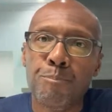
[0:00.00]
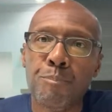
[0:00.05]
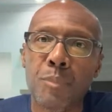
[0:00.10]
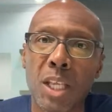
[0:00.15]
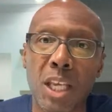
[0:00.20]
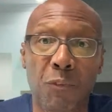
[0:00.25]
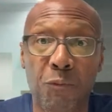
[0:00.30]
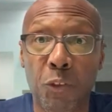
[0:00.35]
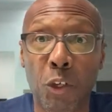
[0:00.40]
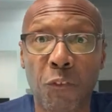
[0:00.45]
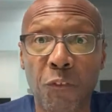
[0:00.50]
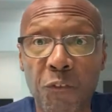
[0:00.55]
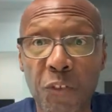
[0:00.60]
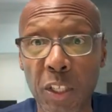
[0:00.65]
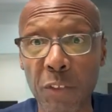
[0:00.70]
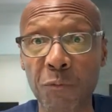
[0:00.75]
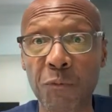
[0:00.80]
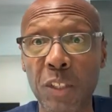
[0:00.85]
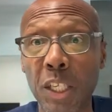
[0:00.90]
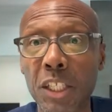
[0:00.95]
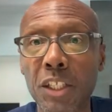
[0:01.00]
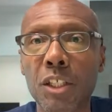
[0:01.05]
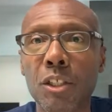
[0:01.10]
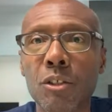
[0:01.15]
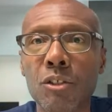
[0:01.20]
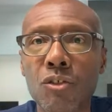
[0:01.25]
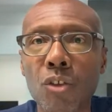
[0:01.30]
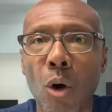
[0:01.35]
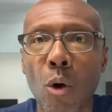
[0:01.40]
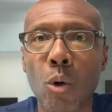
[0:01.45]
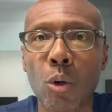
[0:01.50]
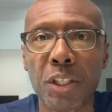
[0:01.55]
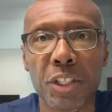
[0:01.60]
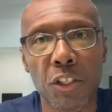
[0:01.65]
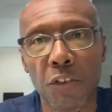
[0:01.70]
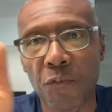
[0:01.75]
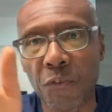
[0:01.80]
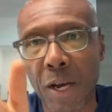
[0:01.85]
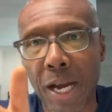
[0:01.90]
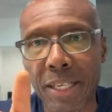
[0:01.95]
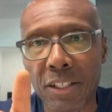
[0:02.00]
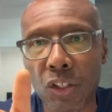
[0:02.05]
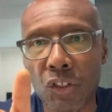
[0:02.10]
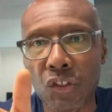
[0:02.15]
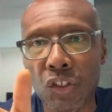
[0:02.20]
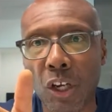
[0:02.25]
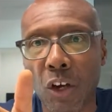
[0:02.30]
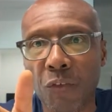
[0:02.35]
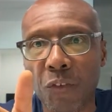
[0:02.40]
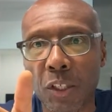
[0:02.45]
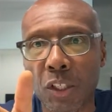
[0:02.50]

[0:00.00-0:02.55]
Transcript: If you're 50 years old and you find yourself